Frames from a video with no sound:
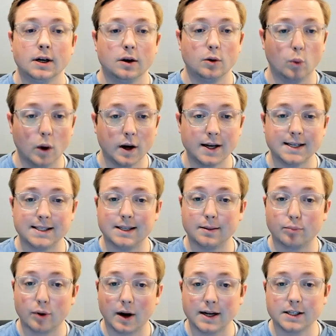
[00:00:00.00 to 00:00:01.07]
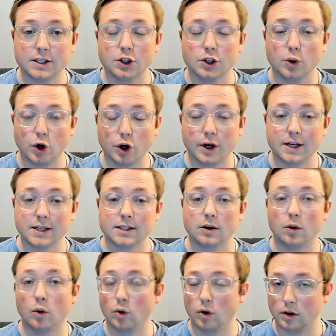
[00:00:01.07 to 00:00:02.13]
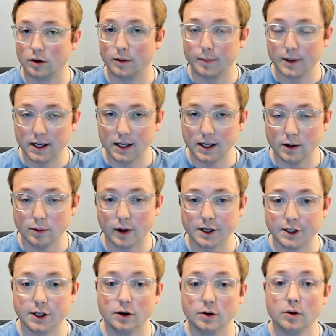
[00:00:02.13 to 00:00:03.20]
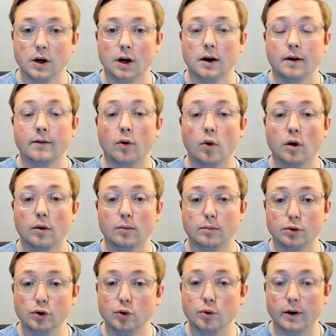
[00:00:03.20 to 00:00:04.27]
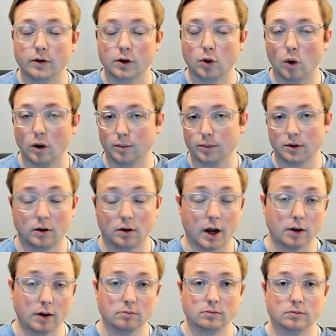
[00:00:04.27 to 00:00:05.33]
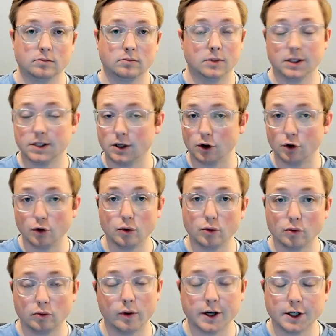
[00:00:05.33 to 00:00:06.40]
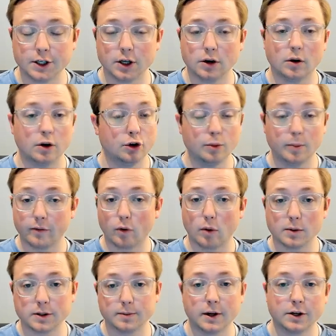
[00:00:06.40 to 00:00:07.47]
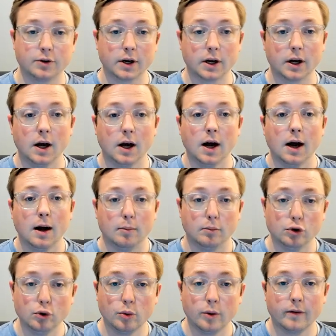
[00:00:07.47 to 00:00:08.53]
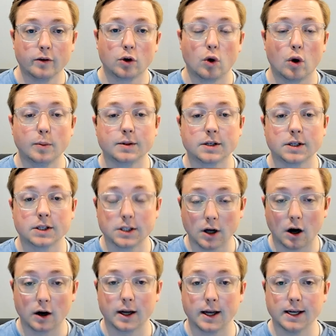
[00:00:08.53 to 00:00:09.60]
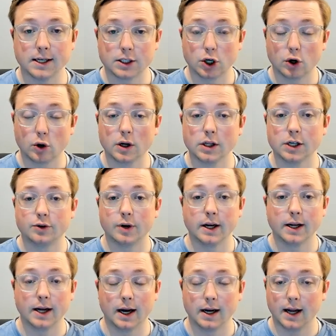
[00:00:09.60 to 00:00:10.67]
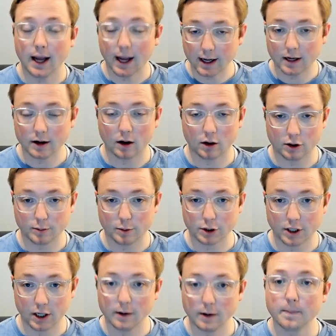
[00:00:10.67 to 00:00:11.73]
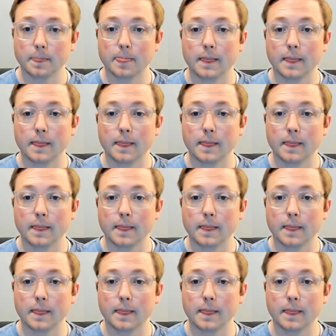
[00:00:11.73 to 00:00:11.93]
What is the price to earnings or the PE ratio for Blue River Corp? Okay, this is a new ratio, a new performance metric. Blue River Corp's stock is currently trading at $80 per share.